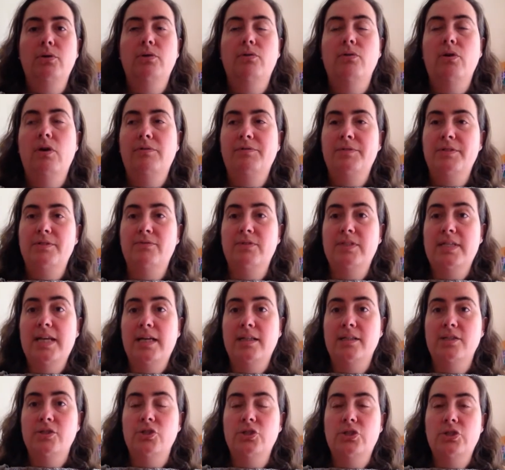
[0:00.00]

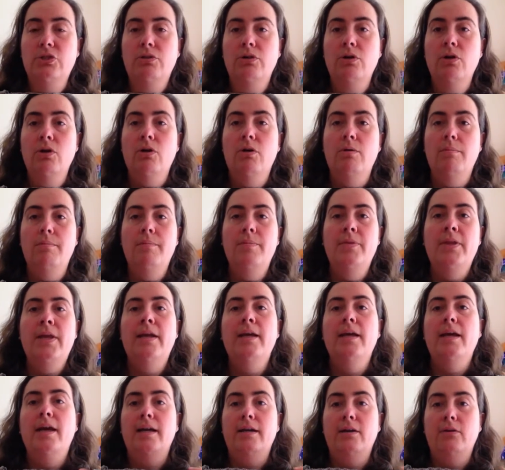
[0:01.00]
craftsofTexture.com,
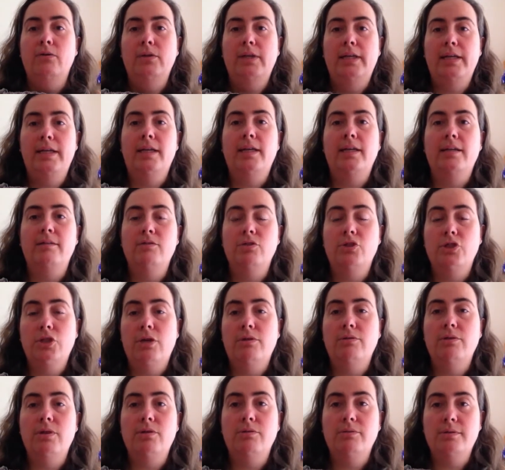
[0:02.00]
and I'll link in the show
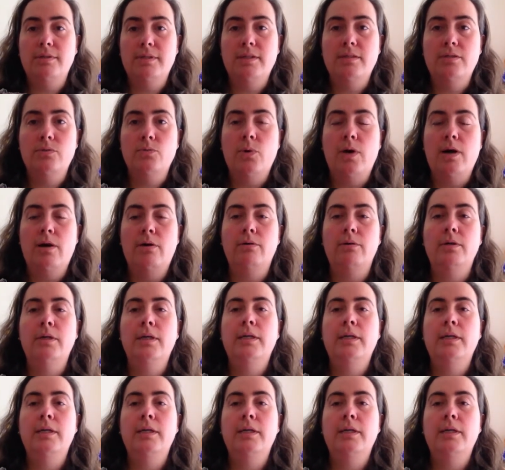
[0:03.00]
notes as well,